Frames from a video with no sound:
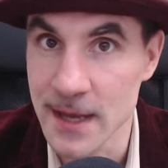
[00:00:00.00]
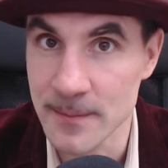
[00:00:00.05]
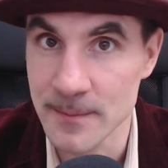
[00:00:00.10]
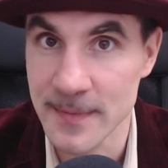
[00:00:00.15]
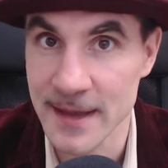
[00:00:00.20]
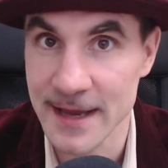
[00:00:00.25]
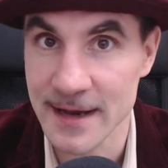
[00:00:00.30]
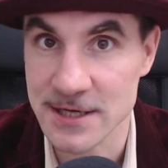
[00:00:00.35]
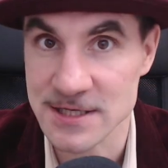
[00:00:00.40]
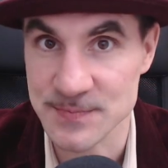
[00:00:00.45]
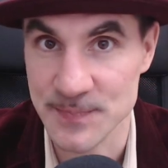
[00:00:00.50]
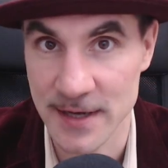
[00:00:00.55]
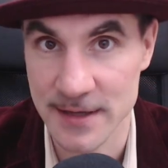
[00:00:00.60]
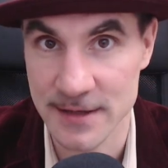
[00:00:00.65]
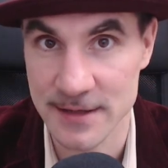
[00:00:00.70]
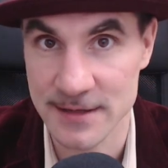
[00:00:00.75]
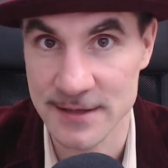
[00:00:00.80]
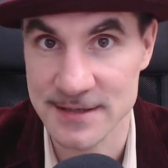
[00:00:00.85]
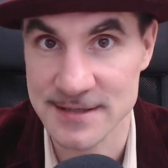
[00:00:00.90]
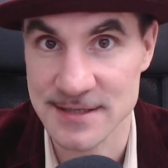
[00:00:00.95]
make
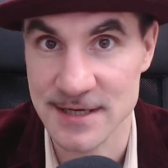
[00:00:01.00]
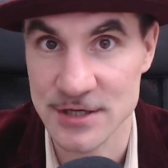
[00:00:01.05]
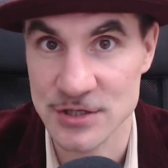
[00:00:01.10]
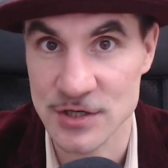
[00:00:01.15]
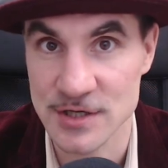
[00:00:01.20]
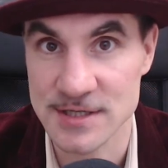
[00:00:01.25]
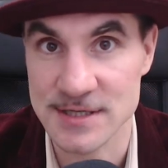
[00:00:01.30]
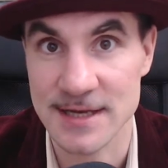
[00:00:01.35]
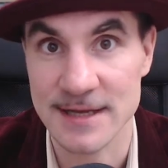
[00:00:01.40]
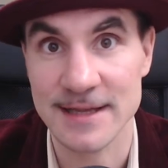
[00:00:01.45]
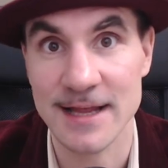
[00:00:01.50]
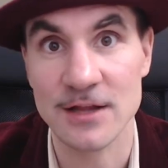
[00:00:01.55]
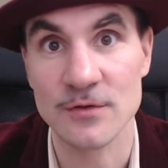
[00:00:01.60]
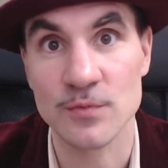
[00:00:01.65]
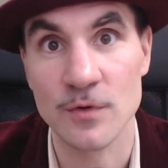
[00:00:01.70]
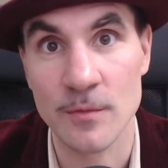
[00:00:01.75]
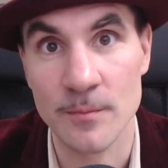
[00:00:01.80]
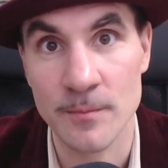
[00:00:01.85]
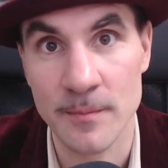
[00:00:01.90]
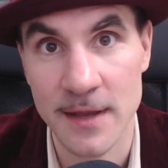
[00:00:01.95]
spending decisions that will
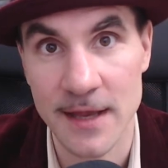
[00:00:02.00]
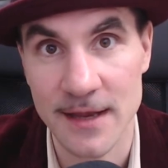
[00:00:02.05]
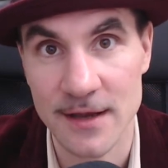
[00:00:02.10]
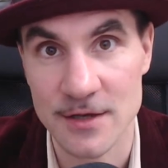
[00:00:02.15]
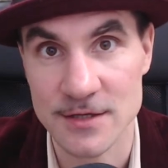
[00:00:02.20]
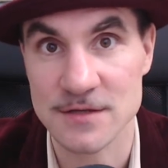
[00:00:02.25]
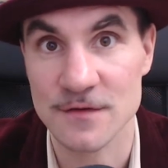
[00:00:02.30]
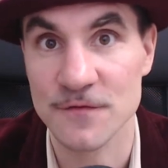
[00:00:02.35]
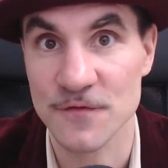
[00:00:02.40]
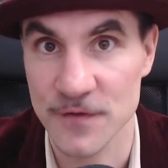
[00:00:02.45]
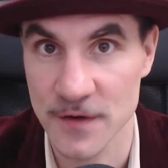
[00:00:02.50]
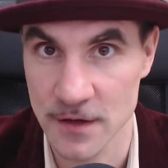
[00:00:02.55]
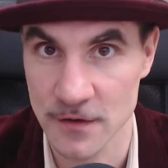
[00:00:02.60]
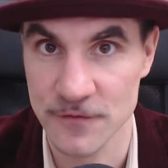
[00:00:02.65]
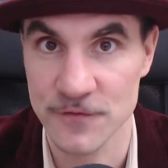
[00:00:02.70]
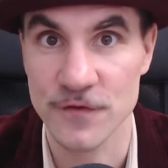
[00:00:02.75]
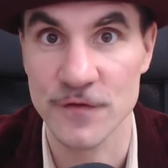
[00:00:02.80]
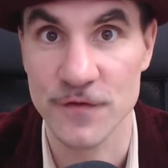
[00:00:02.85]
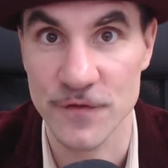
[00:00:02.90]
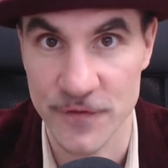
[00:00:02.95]
make us feel
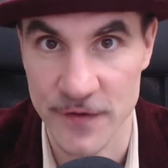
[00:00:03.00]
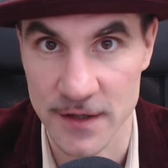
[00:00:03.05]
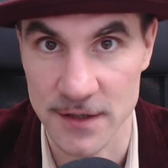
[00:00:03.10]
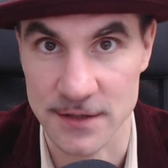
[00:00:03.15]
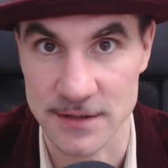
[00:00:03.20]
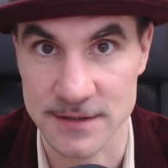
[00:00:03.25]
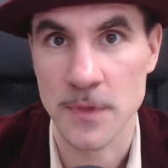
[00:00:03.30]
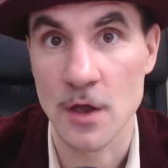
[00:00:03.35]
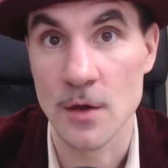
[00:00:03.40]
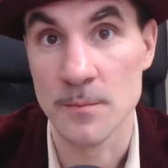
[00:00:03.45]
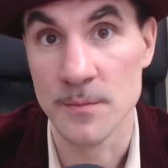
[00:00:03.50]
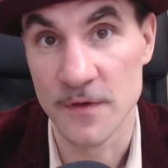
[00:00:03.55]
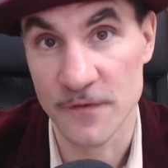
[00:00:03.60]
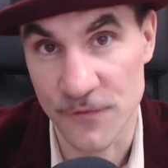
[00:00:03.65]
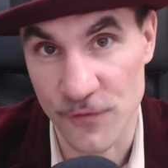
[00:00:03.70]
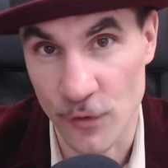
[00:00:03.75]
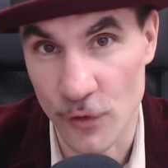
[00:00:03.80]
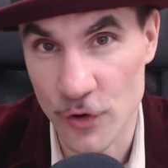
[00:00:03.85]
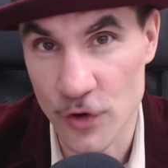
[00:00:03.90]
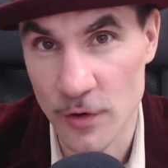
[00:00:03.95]
fulfilled.
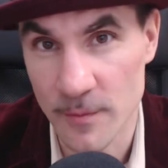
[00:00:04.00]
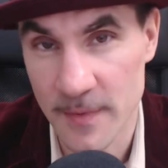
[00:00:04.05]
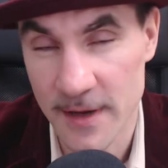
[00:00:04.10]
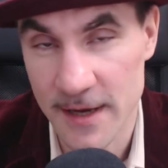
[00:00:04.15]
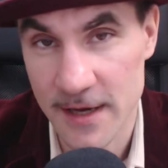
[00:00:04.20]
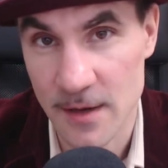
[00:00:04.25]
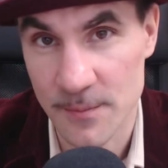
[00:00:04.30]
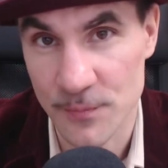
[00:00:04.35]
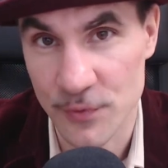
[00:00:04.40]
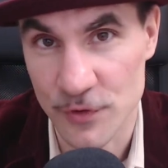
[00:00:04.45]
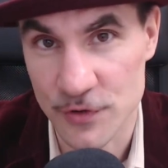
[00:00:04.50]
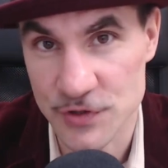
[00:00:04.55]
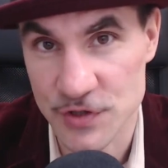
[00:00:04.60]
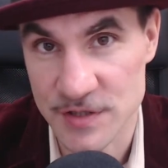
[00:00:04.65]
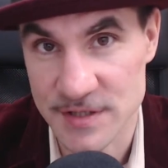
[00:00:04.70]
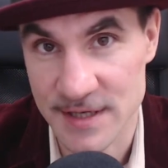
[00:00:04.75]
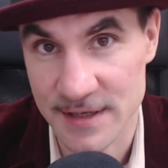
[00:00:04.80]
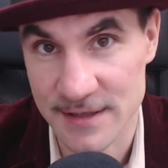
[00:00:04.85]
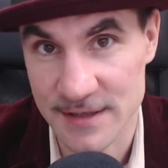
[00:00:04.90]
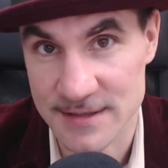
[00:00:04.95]
Before you make a
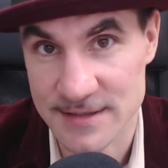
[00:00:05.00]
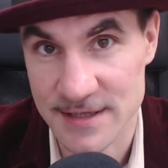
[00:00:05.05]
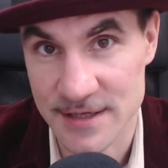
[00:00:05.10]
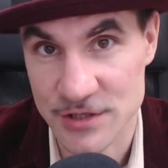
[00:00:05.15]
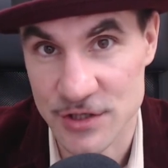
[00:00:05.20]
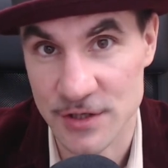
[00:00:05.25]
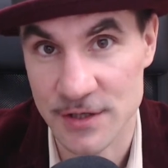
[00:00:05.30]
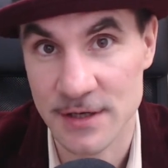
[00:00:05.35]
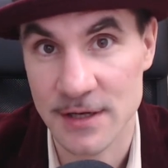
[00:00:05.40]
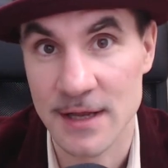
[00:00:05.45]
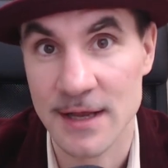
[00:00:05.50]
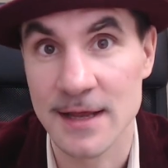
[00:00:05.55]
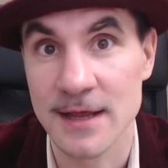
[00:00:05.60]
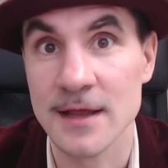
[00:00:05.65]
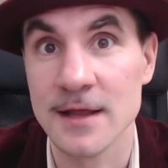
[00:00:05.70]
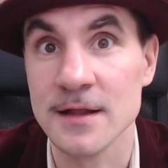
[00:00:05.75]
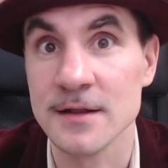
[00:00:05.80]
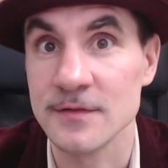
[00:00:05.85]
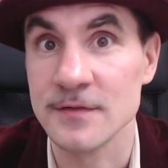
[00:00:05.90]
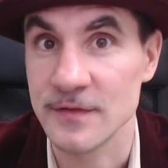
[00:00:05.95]
purchasing decision,
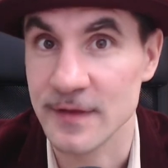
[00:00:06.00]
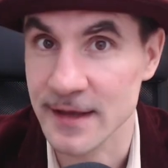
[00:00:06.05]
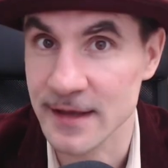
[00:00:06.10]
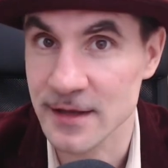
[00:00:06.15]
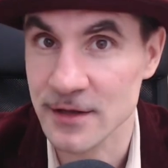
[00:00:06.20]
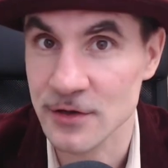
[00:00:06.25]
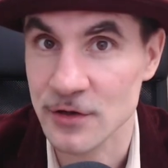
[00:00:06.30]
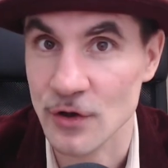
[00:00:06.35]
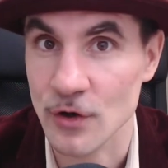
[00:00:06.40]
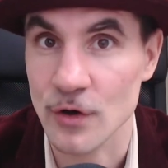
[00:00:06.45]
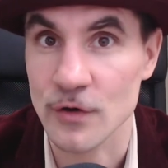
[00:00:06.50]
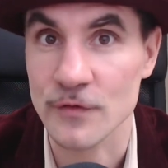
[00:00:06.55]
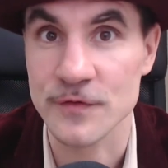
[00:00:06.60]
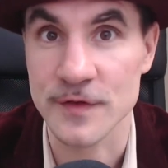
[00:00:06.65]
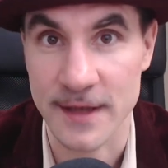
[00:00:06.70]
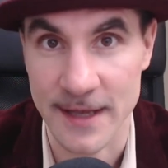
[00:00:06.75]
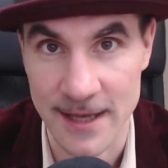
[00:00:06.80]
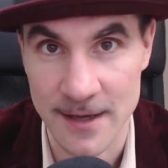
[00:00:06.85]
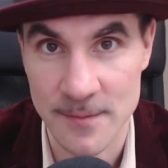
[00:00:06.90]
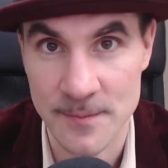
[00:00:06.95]
think of the
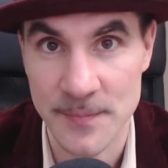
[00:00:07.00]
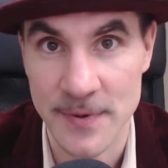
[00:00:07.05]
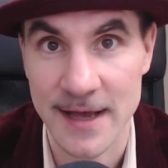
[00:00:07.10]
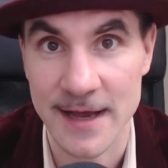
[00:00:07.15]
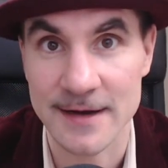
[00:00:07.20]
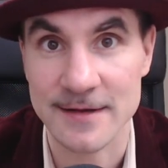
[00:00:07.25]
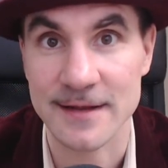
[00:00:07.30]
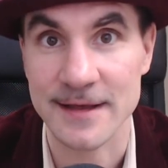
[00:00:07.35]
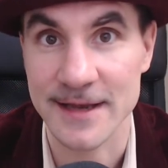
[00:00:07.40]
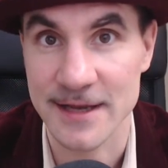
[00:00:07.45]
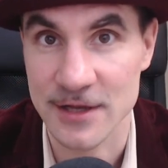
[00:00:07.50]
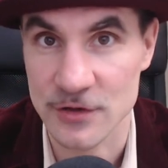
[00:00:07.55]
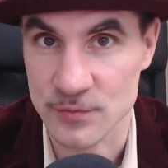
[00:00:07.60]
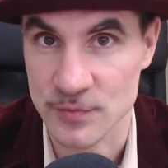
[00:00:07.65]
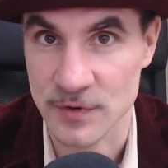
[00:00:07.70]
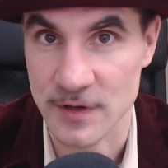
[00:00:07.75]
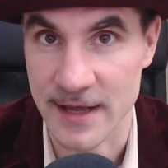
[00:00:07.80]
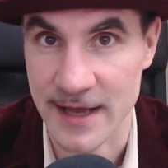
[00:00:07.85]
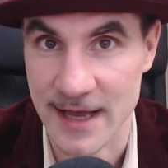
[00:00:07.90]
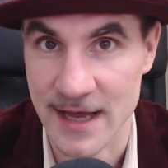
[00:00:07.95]
impact it will
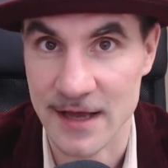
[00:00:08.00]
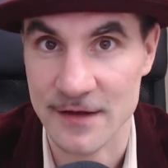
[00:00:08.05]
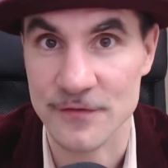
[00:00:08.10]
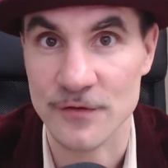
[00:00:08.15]
have